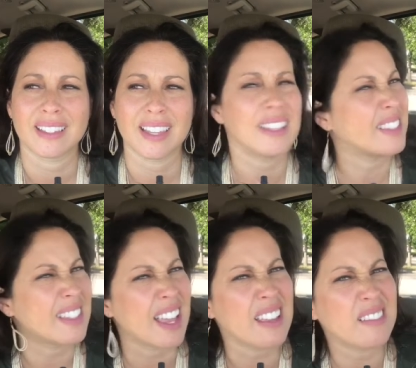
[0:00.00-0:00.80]
can
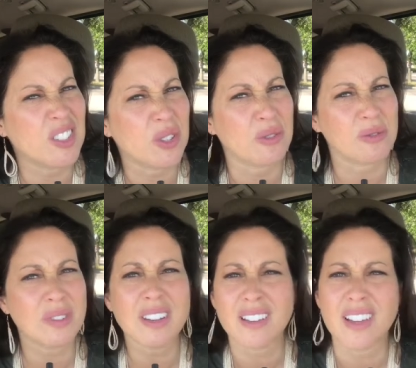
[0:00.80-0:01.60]
stay in
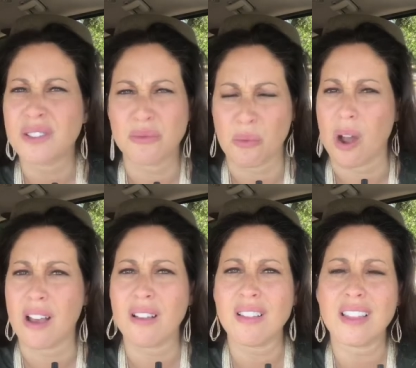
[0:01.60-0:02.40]
tune as
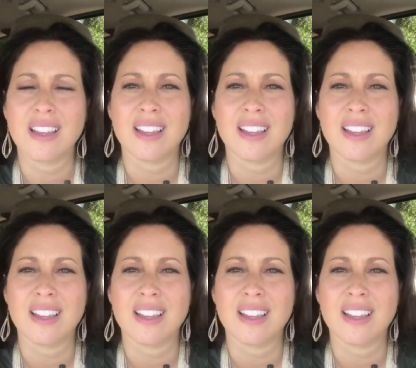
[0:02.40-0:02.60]
well